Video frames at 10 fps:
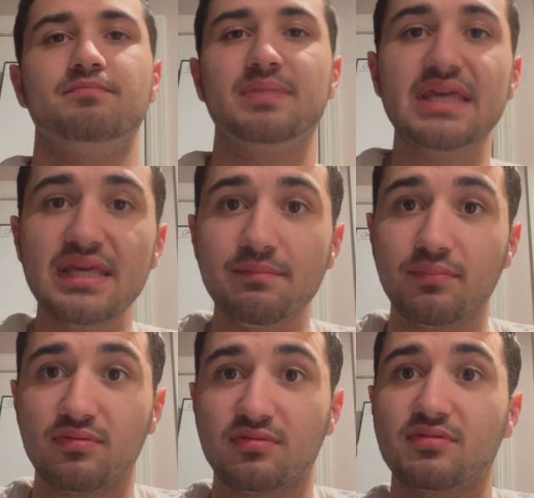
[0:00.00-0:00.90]

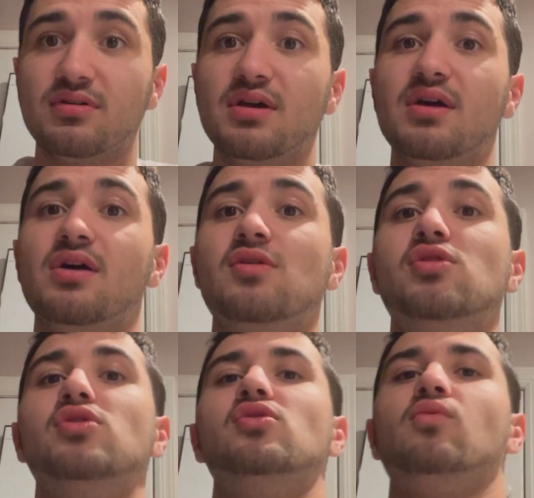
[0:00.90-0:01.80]
People
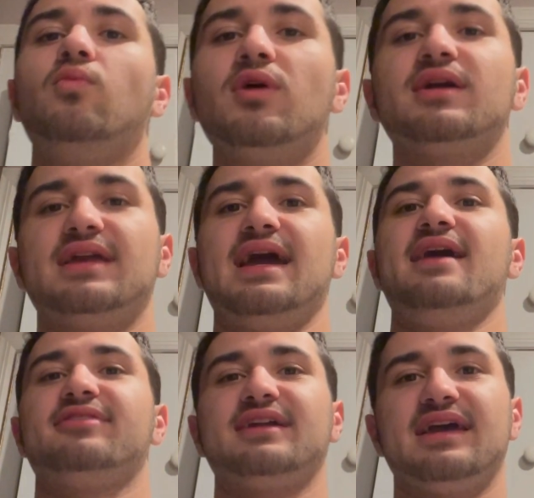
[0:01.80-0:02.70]
were
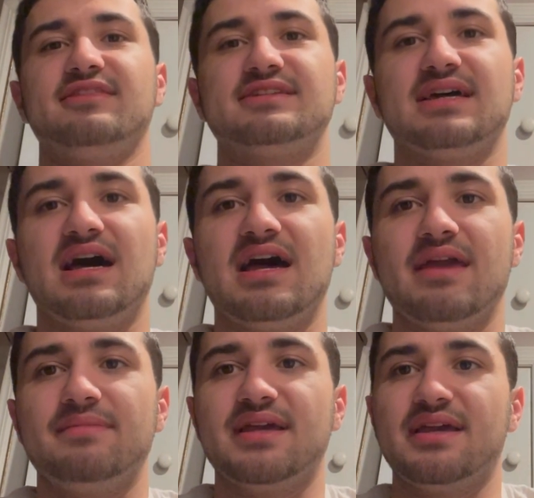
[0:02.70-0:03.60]
Catholic at the
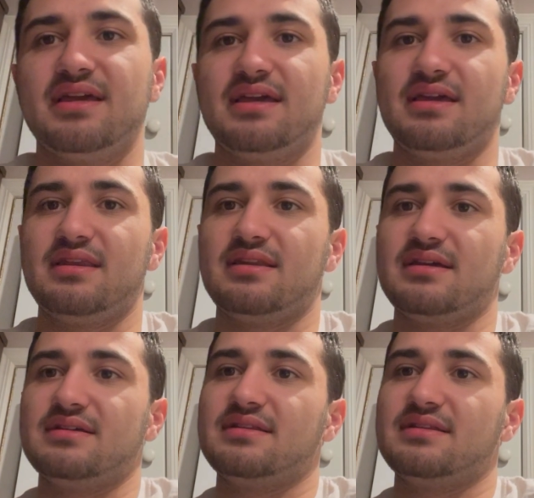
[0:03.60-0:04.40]
time, and